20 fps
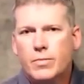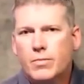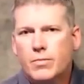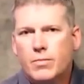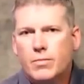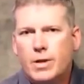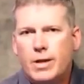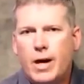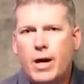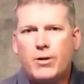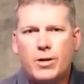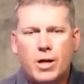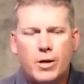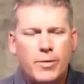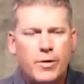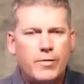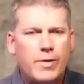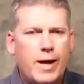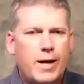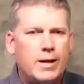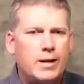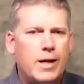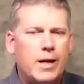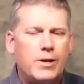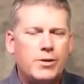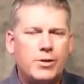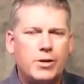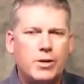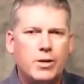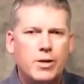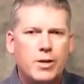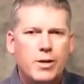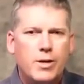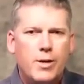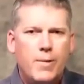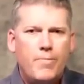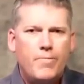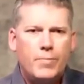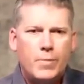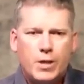the outcome of that election,
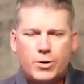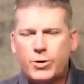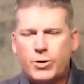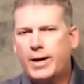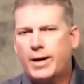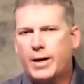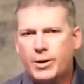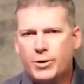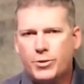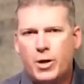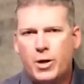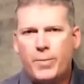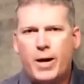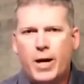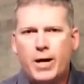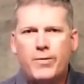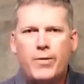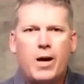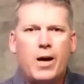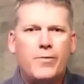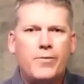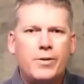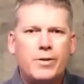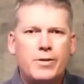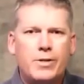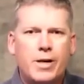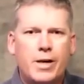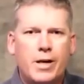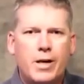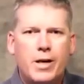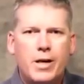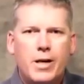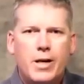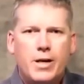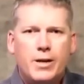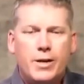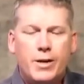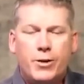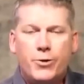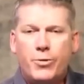to try to get Trump out of office. They
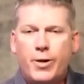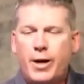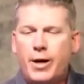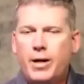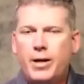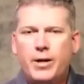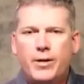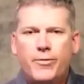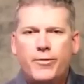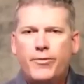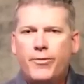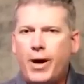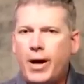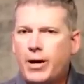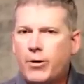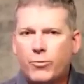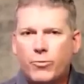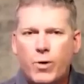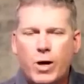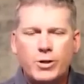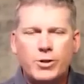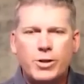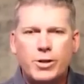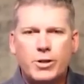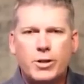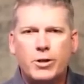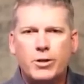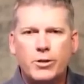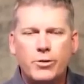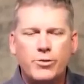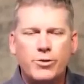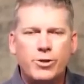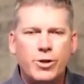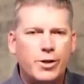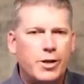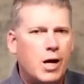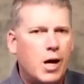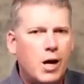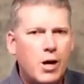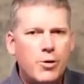created a fake Russia
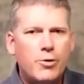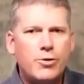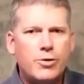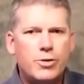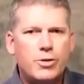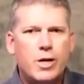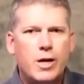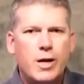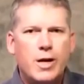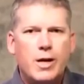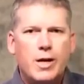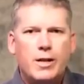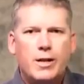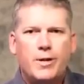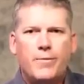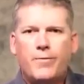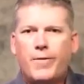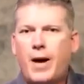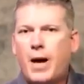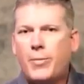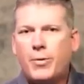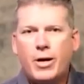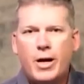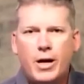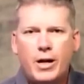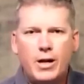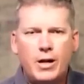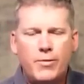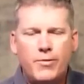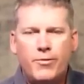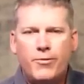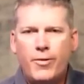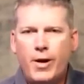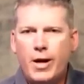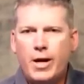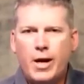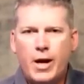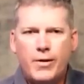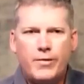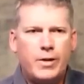collusion hoax. They fabricated
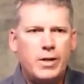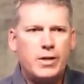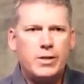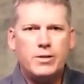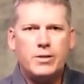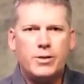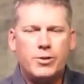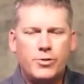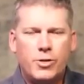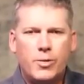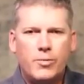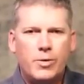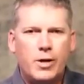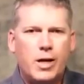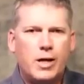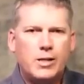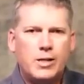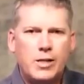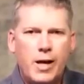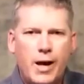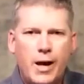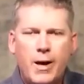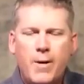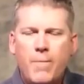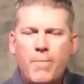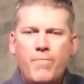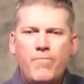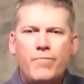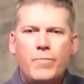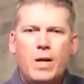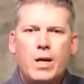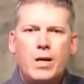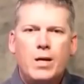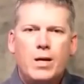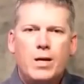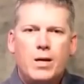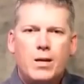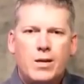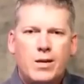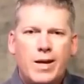fake evidence, the Trump dossier.
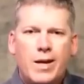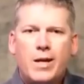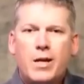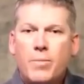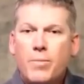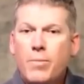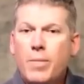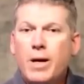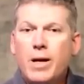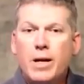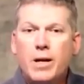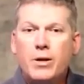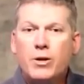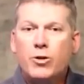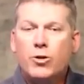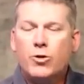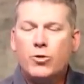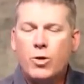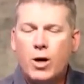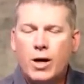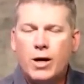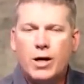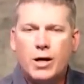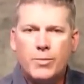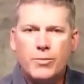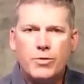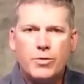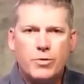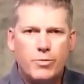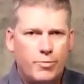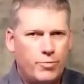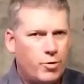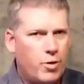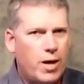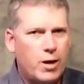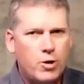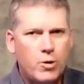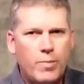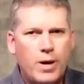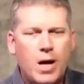They committed crimes.
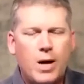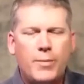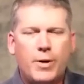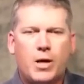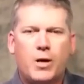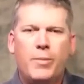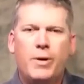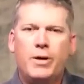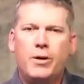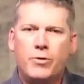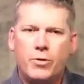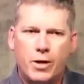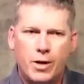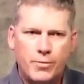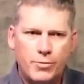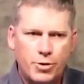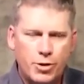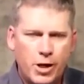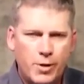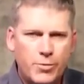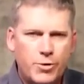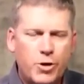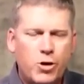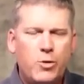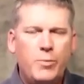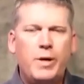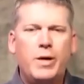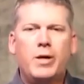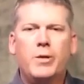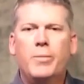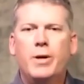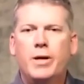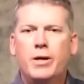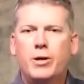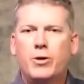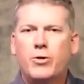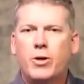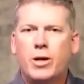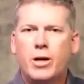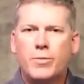Barack Obama committed crimes. James Comey
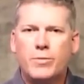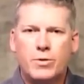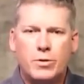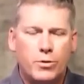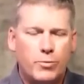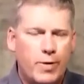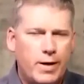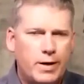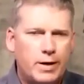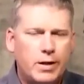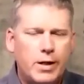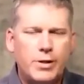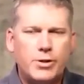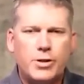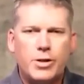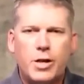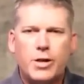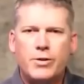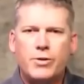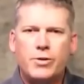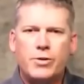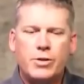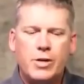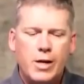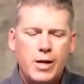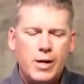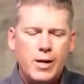committed crimes. Loretta Lynch and others,